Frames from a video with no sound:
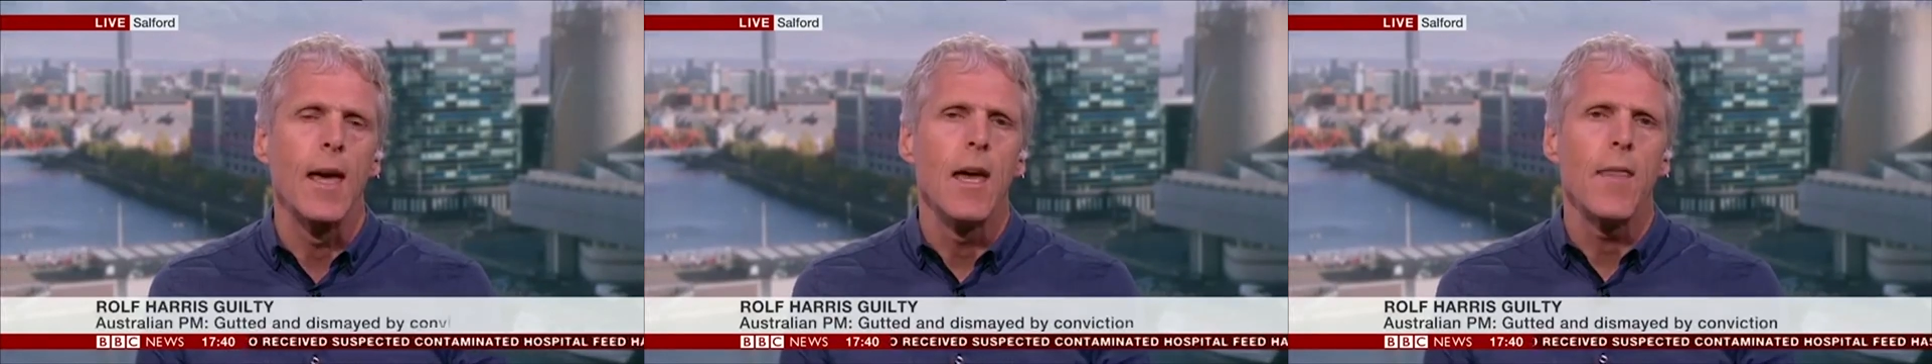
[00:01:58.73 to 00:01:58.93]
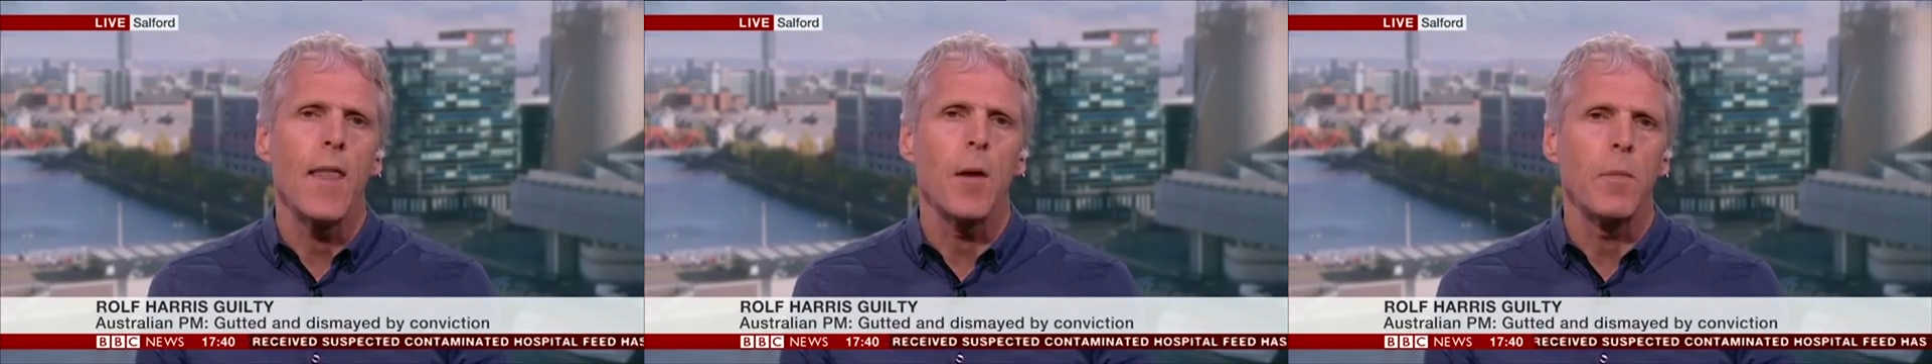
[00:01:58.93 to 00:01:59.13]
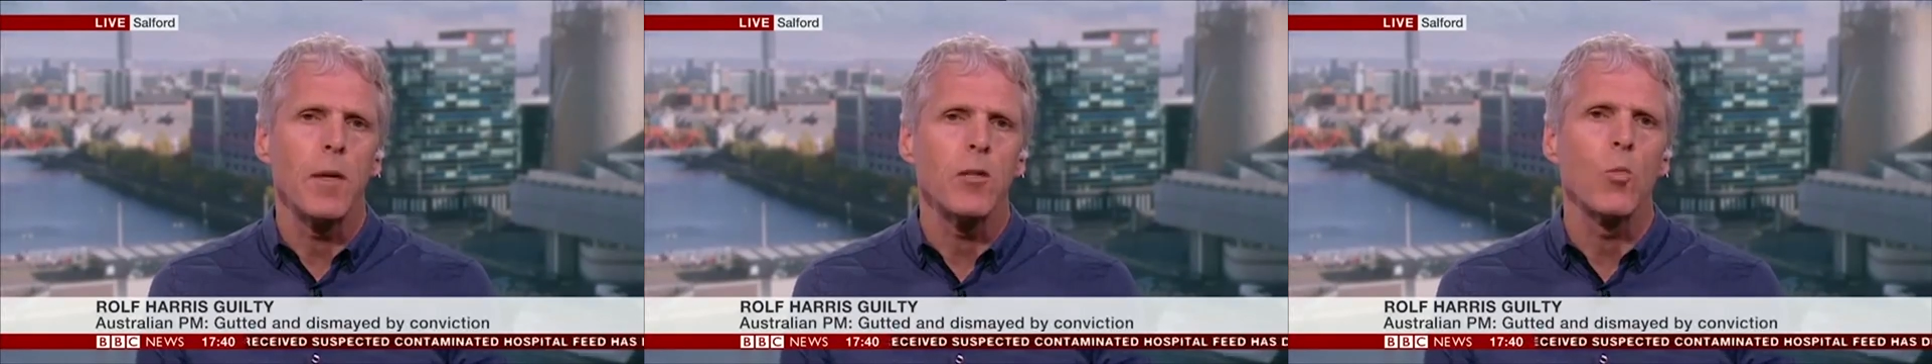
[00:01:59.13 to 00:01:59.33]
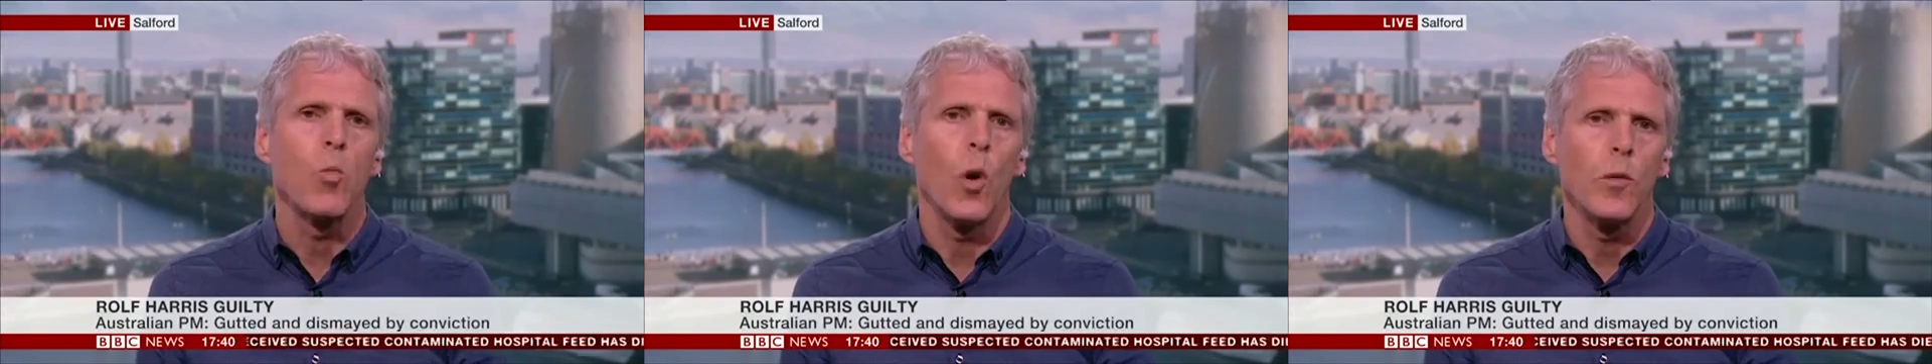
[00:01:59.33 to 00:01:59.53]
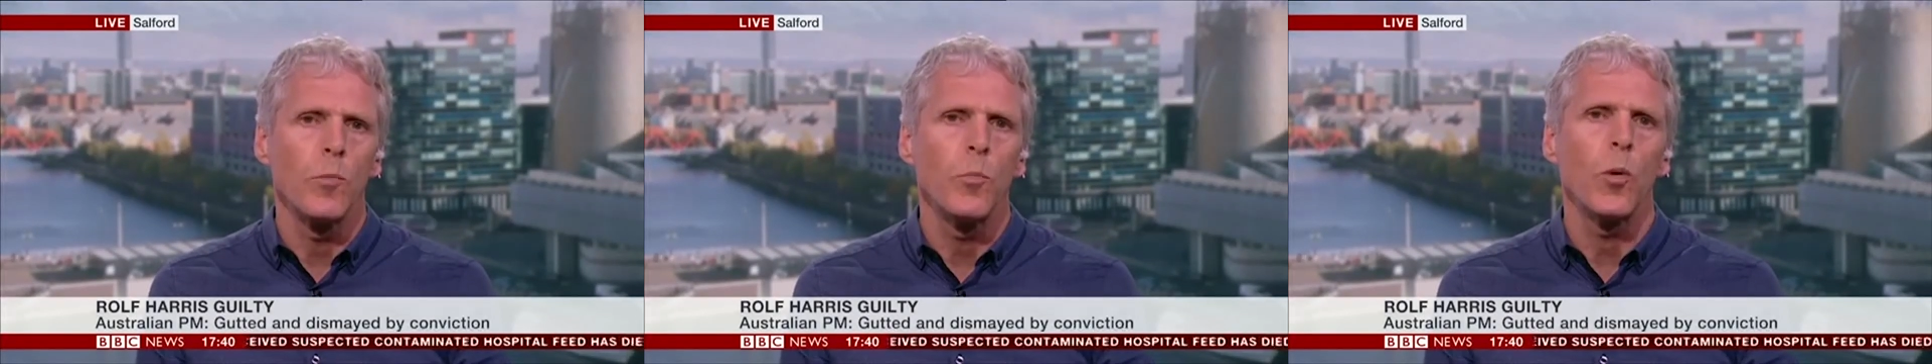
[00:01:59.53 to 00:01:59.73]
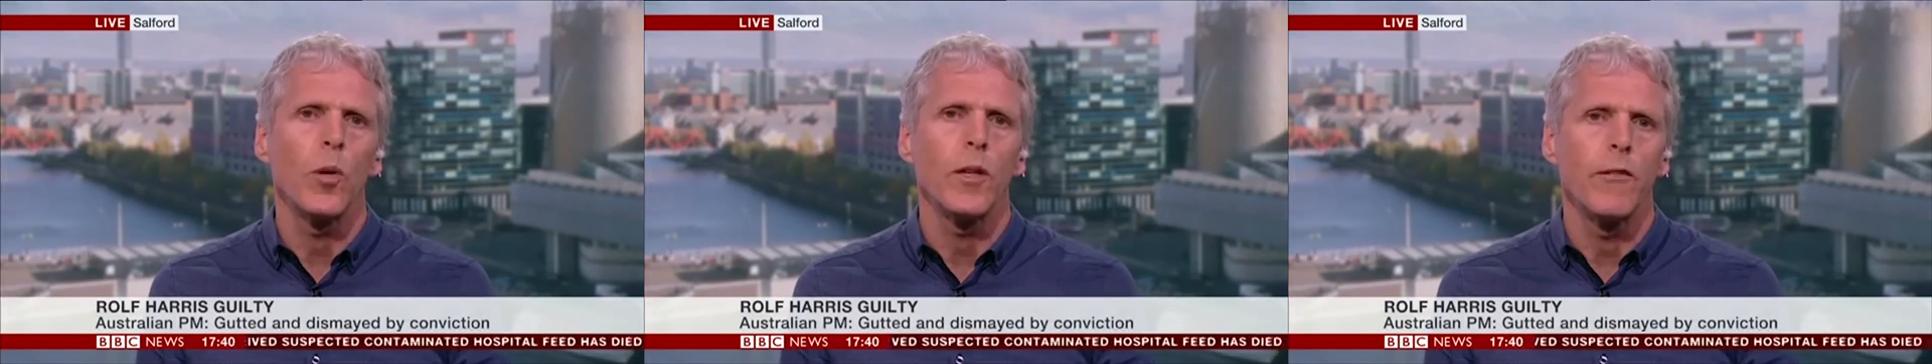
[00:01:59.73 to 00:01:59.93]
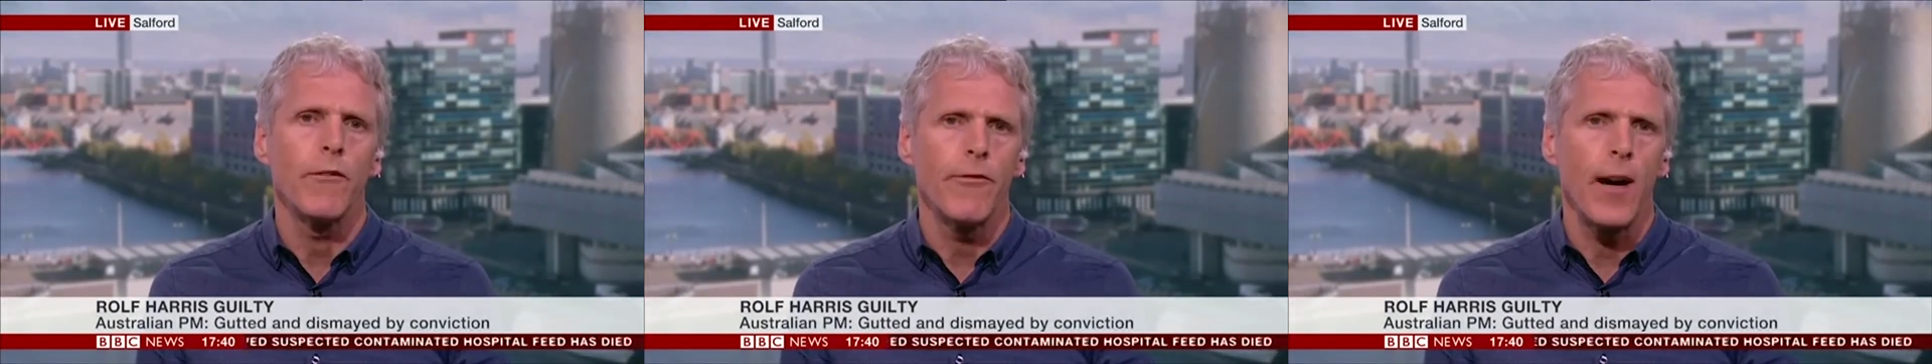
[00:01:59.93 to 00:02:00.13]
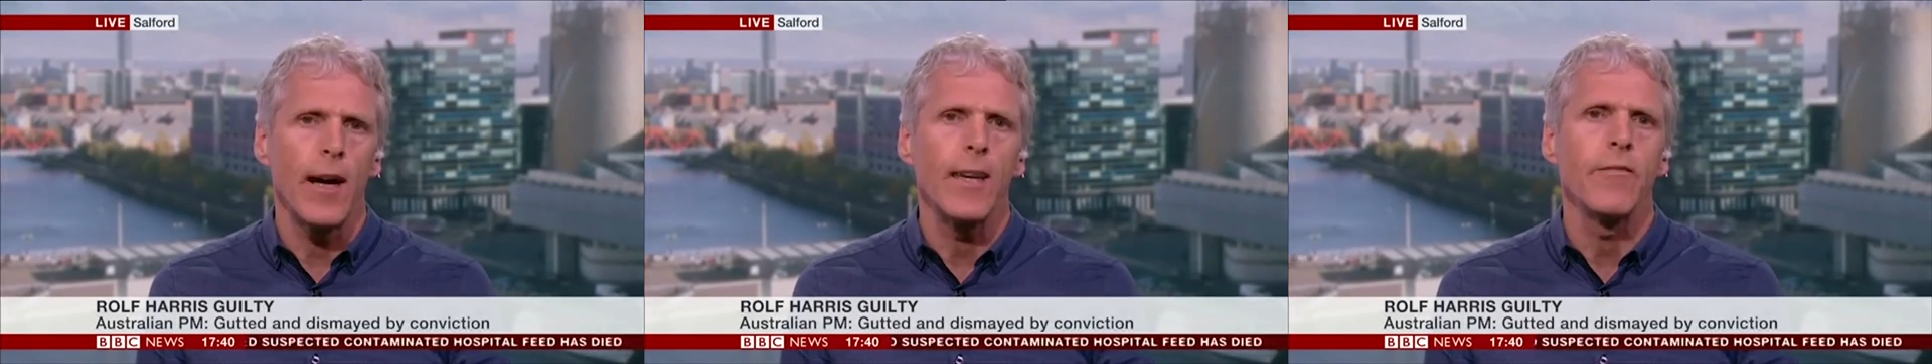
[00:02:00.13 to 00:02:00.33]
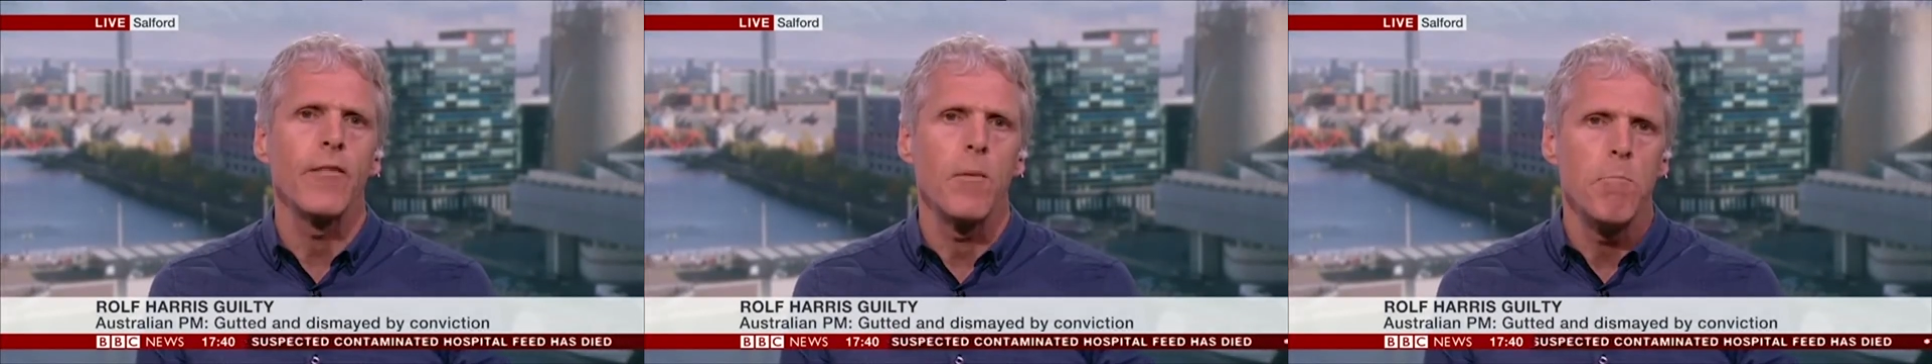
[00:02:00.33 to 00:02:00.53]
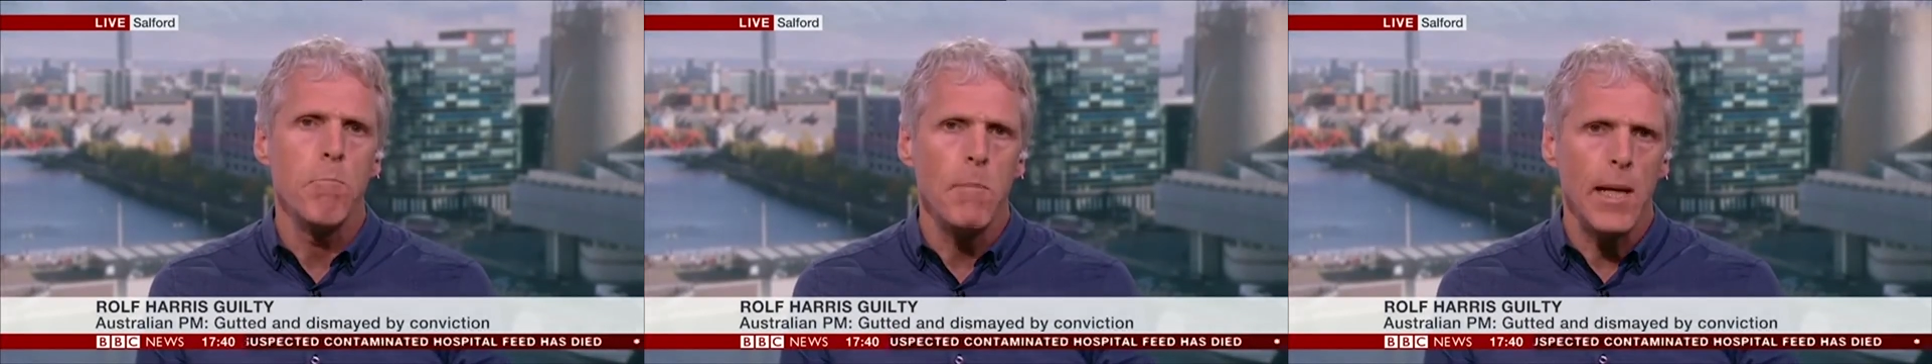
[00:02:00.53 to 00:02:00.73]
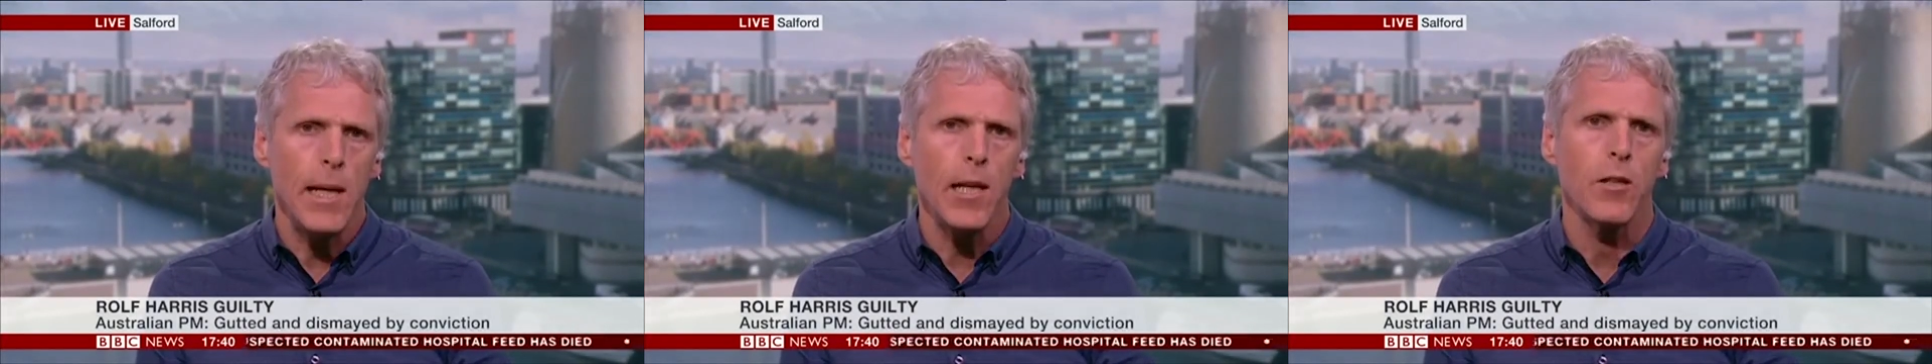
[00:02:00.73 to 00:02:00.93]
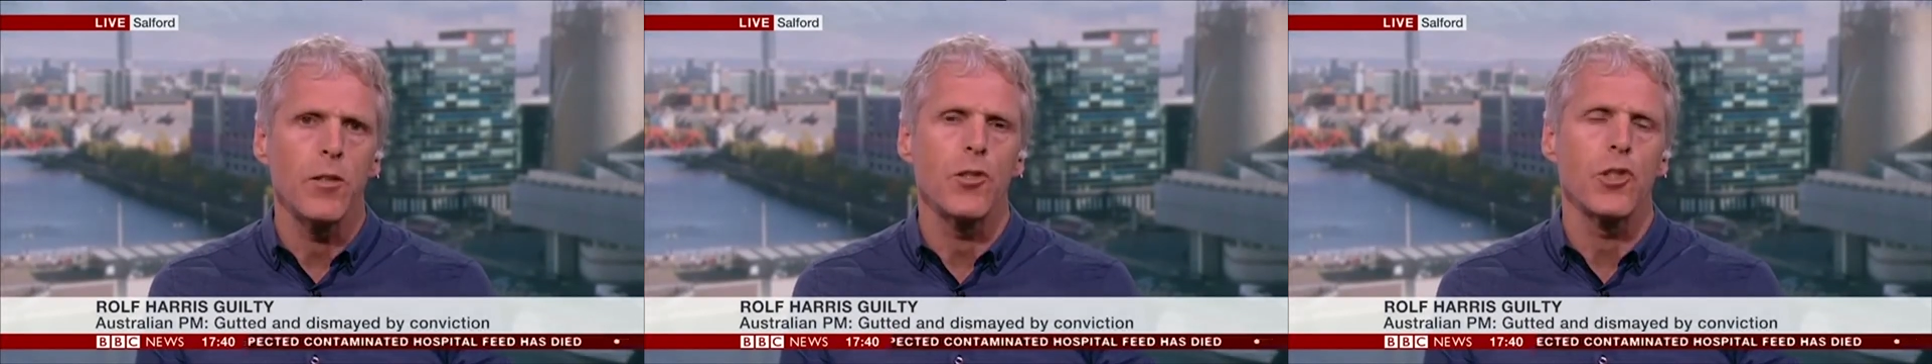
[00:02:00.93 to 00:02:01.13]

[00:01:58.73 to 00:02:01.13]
that means 1.5 million